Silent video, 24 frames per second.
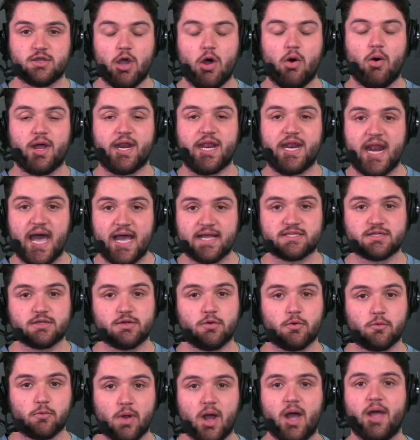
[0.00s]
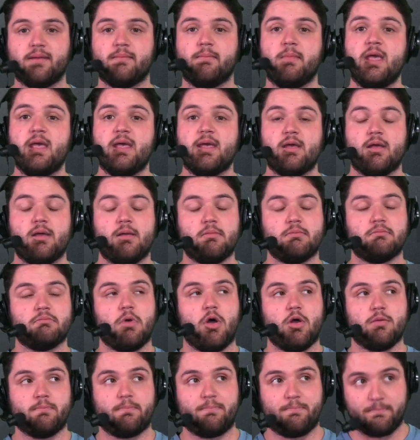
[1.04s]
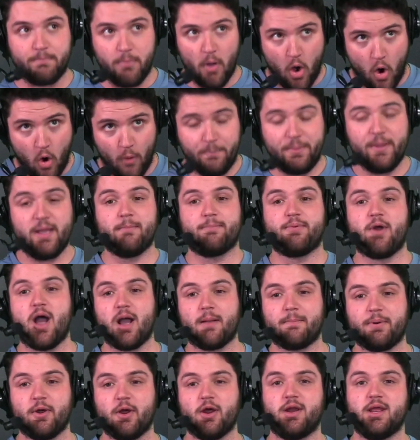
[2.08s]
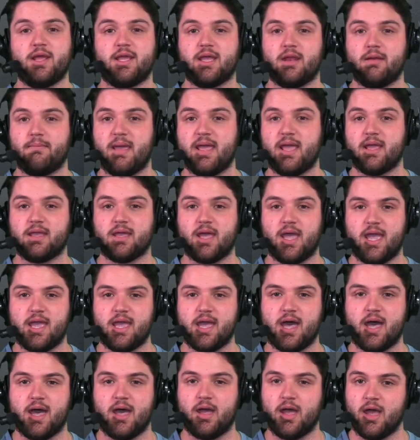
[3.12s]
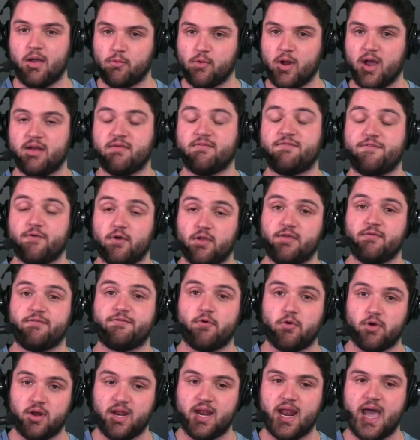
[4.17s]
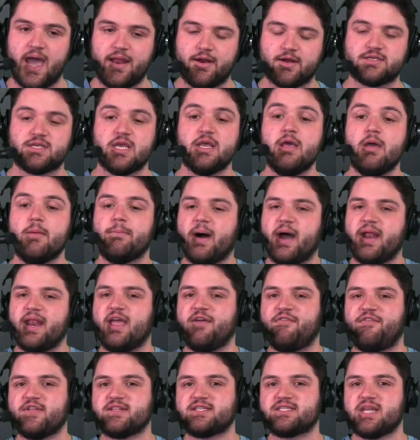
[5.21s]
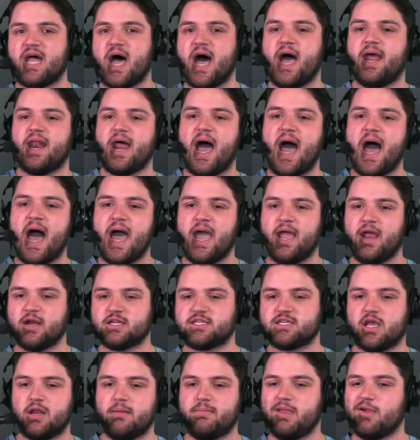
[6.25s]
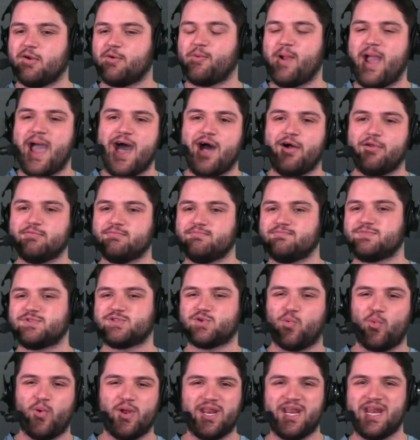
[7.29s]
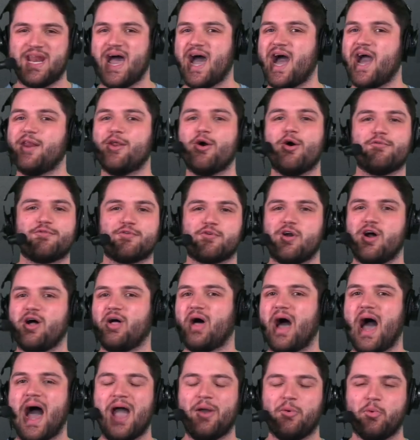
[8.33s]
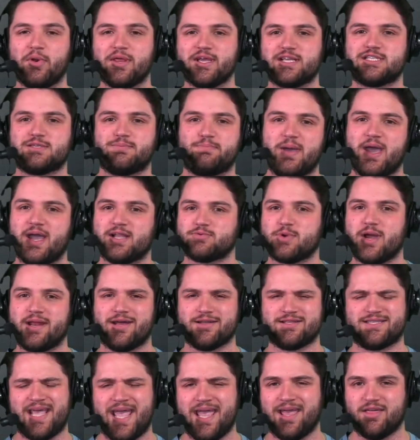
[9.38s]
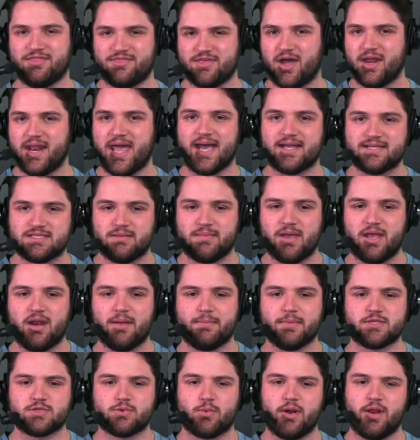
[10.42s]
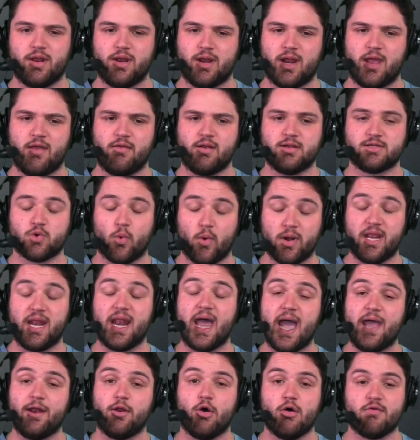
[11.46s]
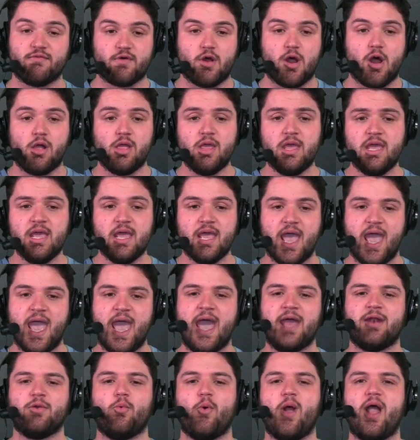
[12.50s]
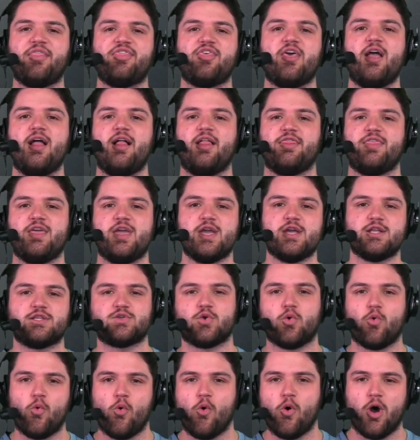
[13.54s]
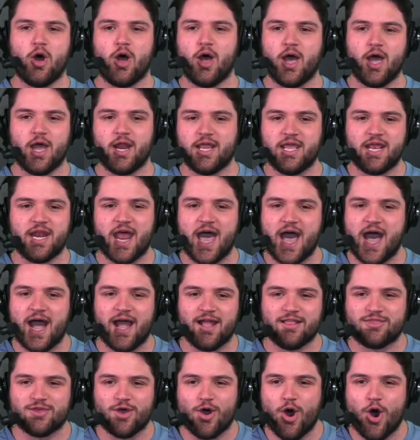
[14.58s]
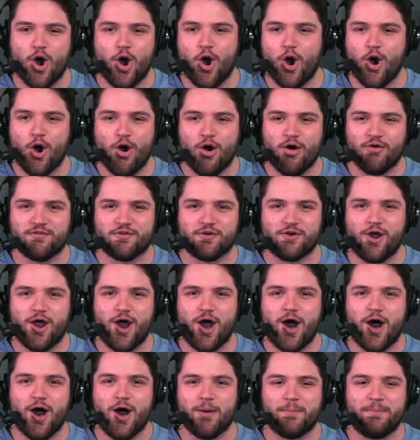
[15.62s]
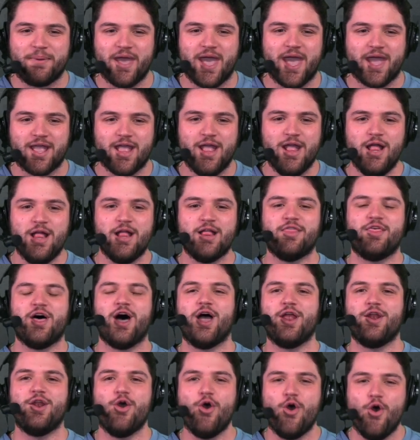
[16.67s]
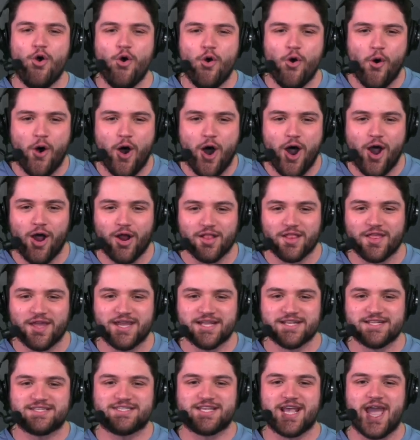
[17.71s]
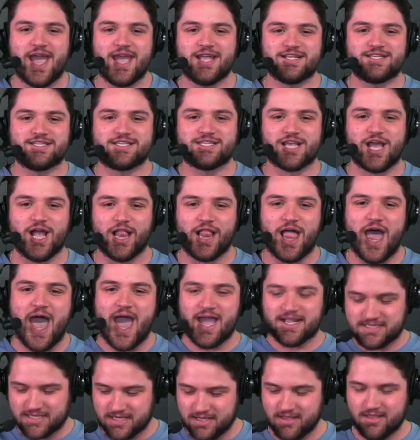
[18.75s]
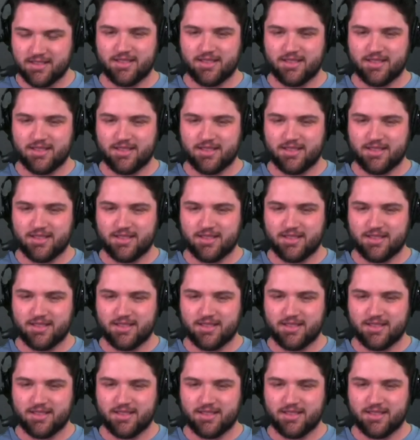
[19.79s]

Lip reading: go on a nice little run. Hoping Brock Purdy can make a run for the 49ers. But if it's not high, it's going to be around 29 overall, I would expect. Right now, Tankathon has them at number 29 overall. And with the 29th overall pick, the New Orleans Saints select